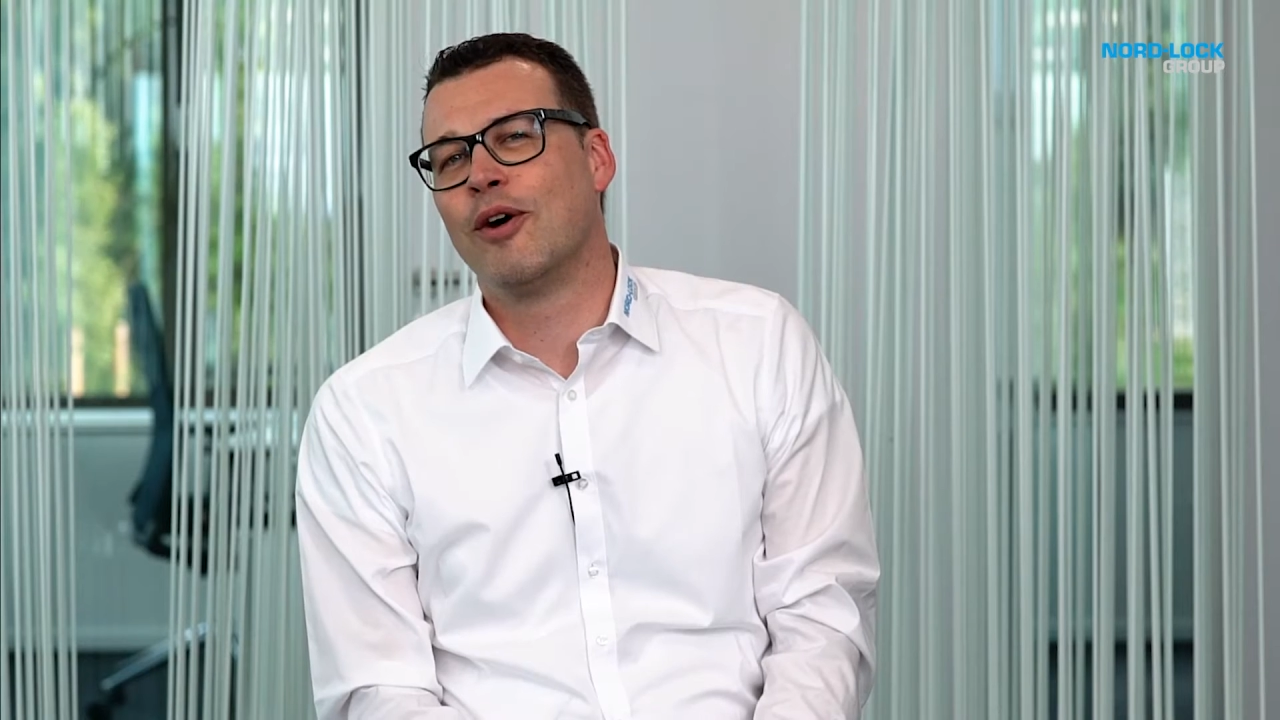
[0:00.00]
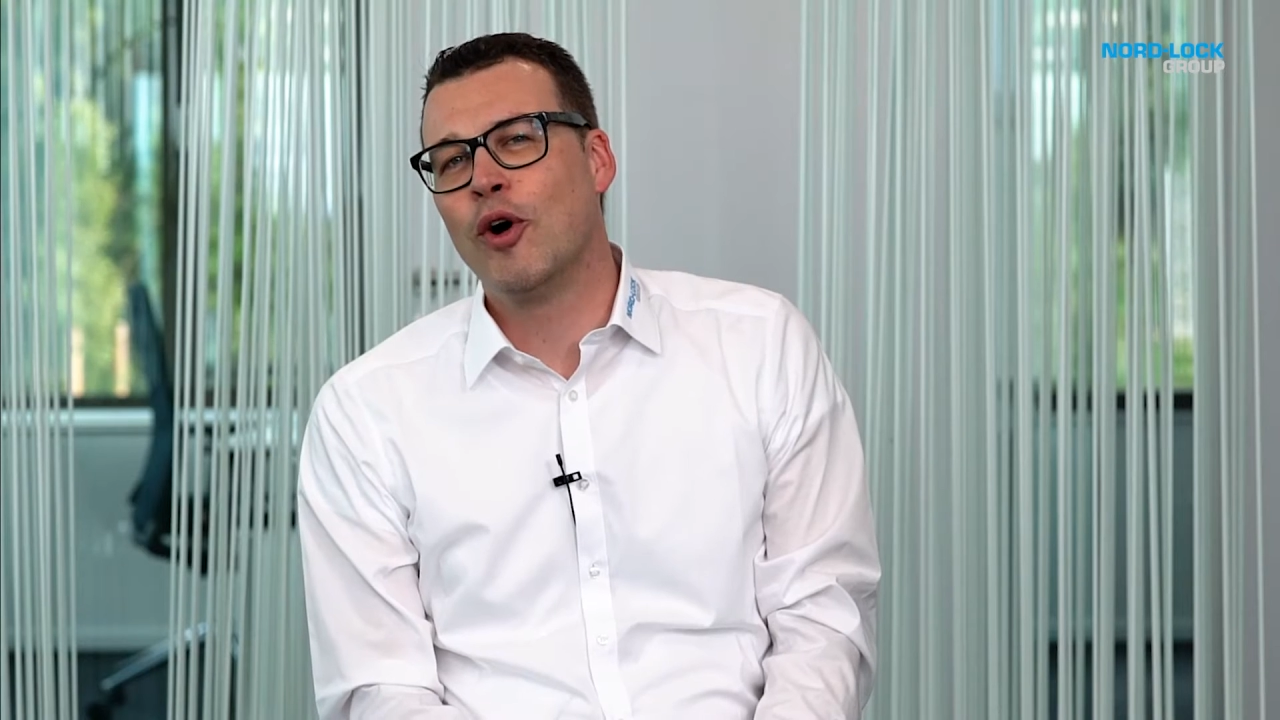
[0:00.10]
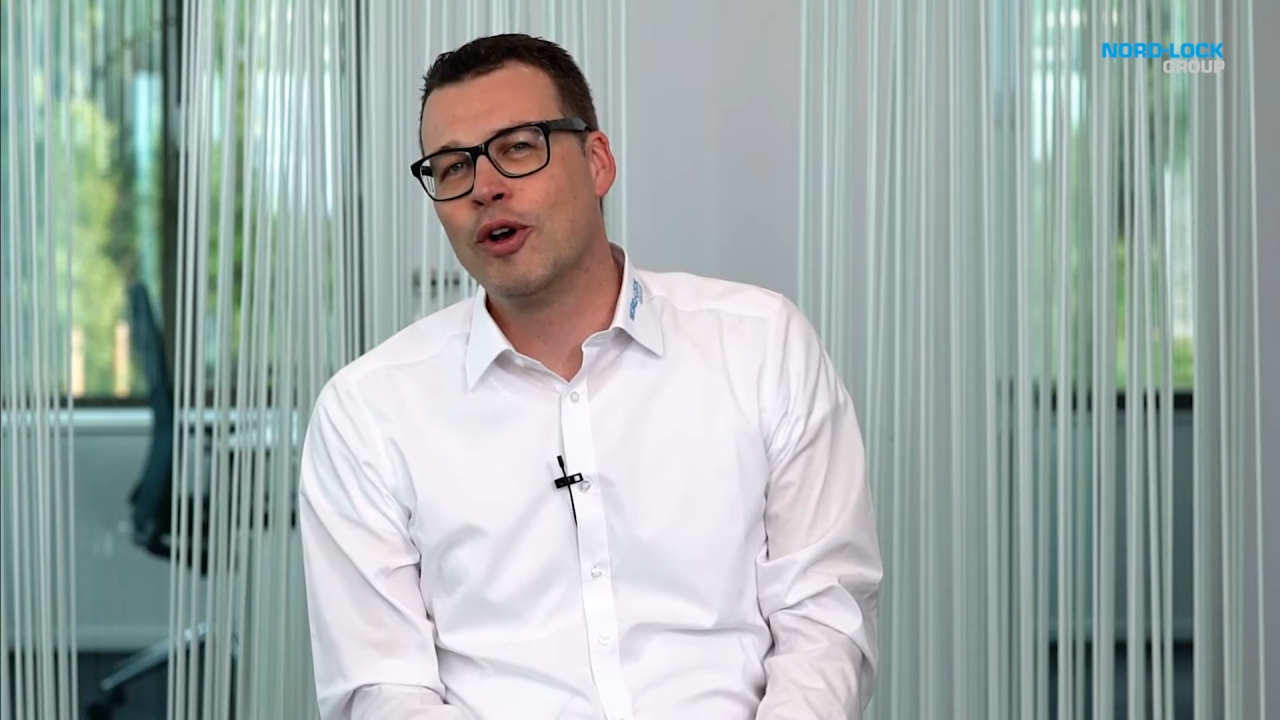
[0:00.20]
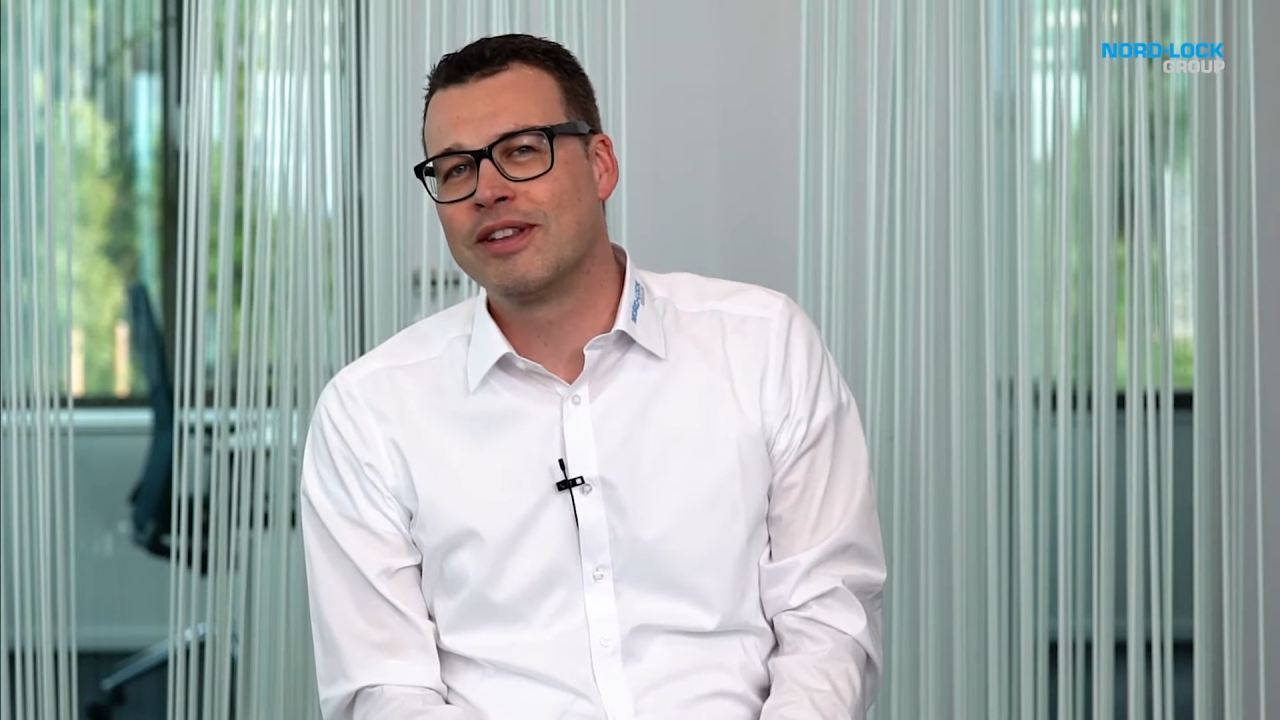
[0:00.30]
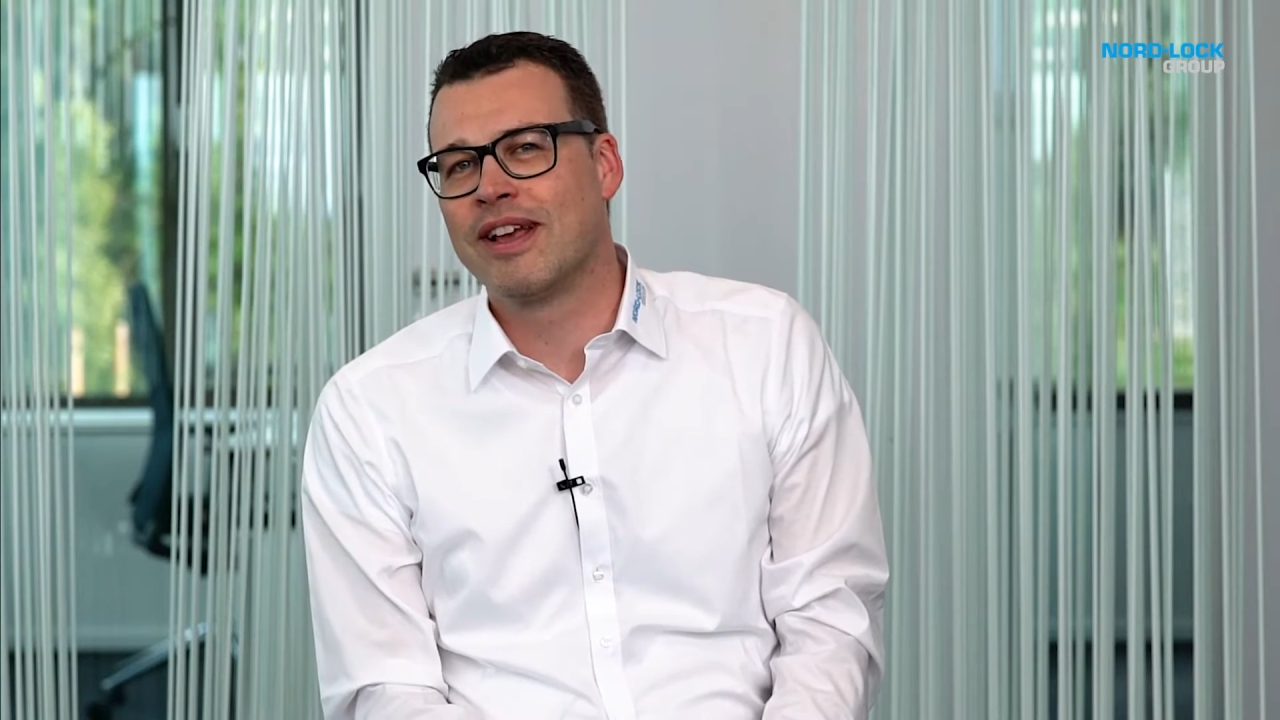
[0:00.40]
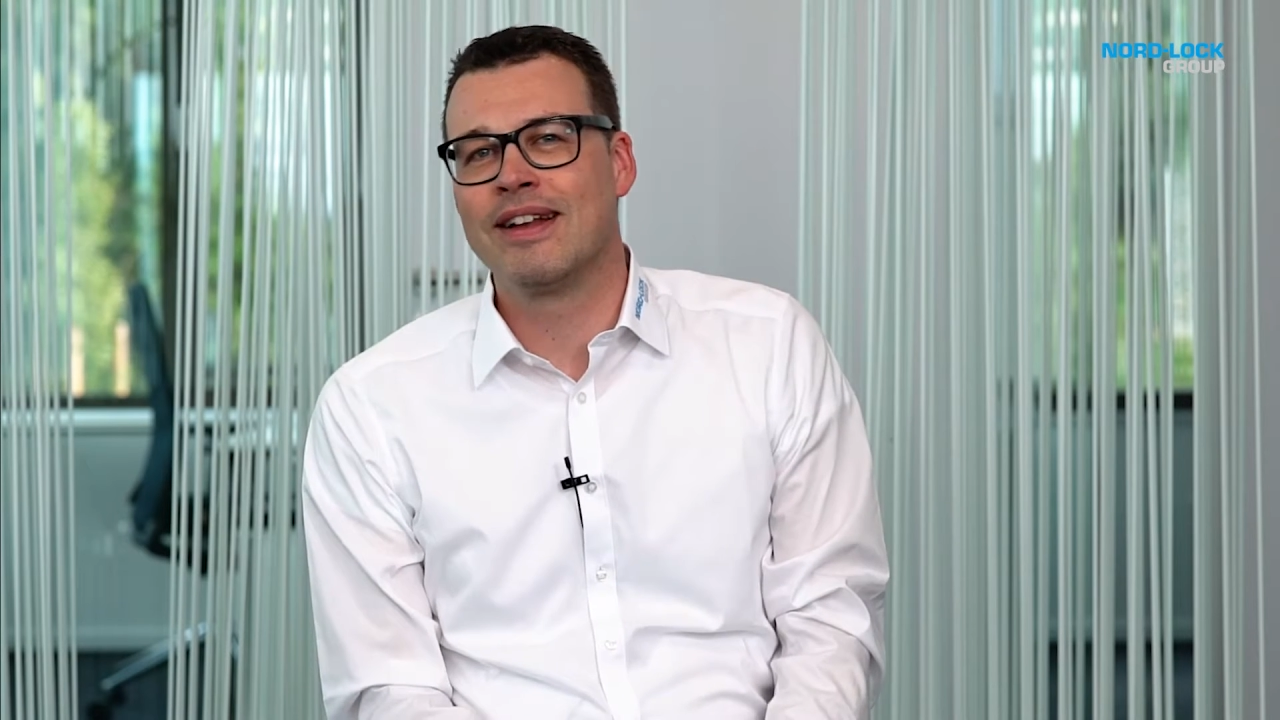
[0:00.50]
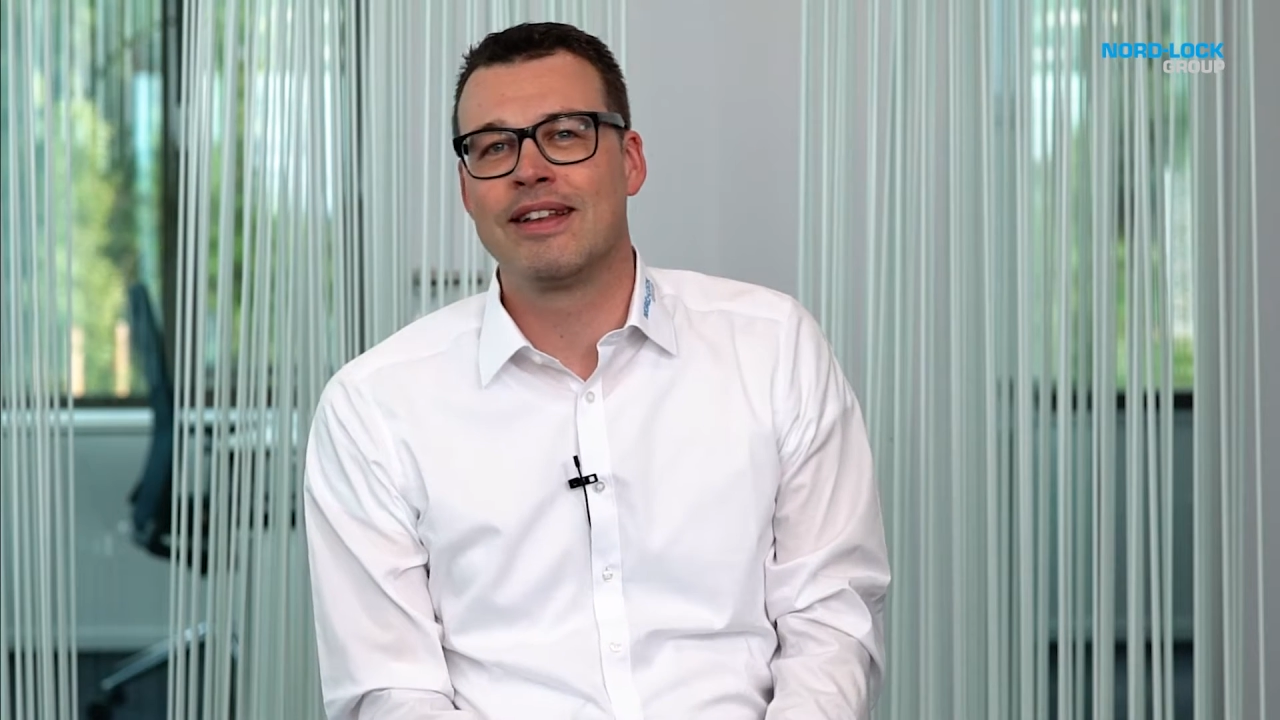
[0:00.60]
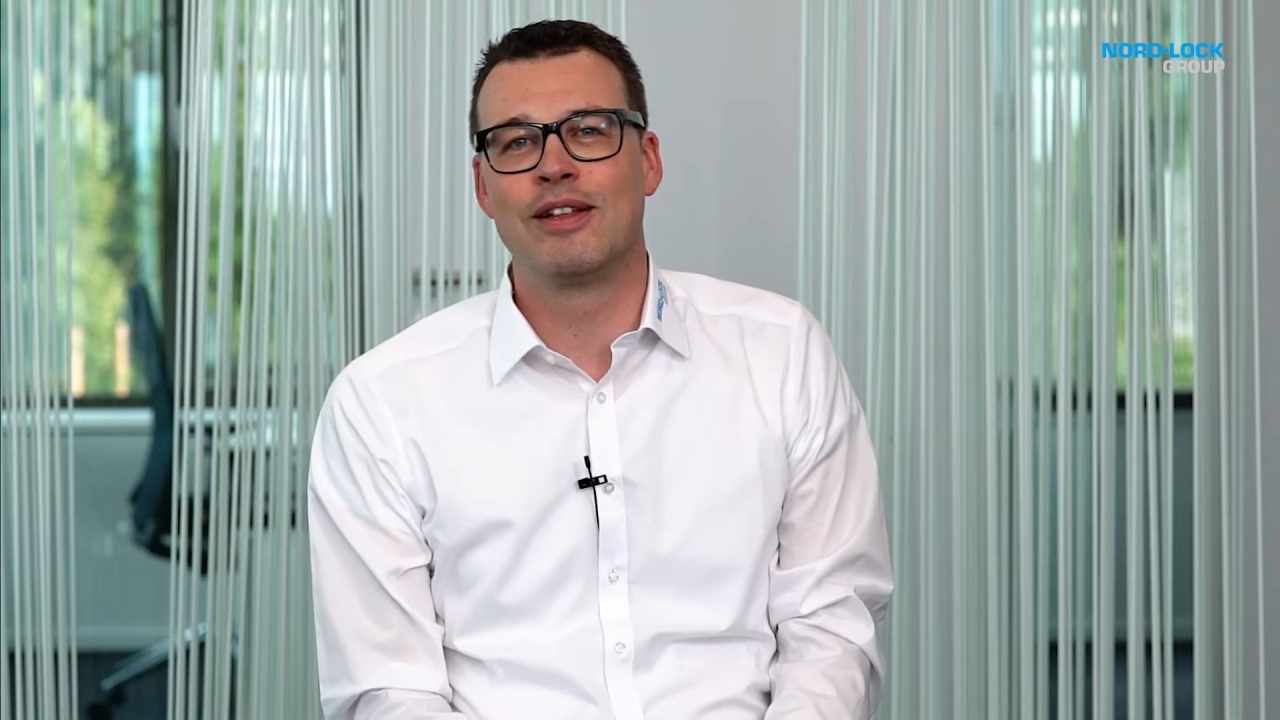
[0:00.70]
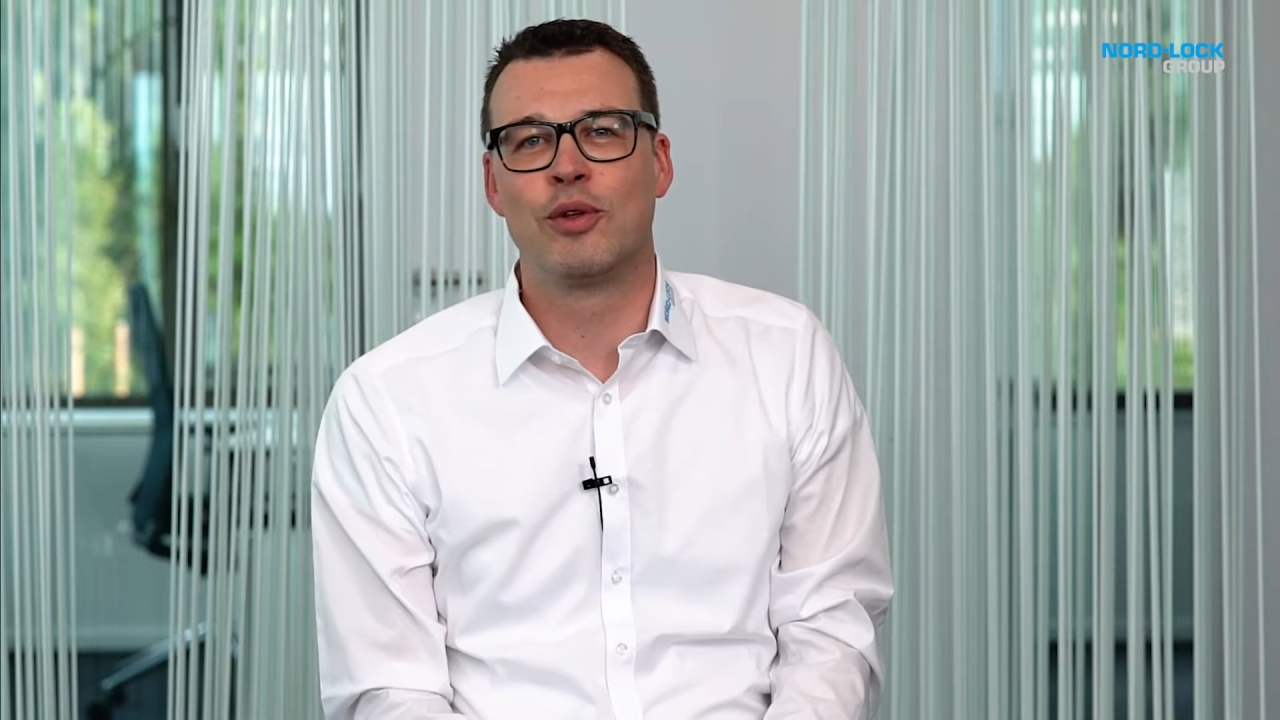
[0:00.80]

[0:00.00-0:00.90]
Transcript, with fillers: all tightening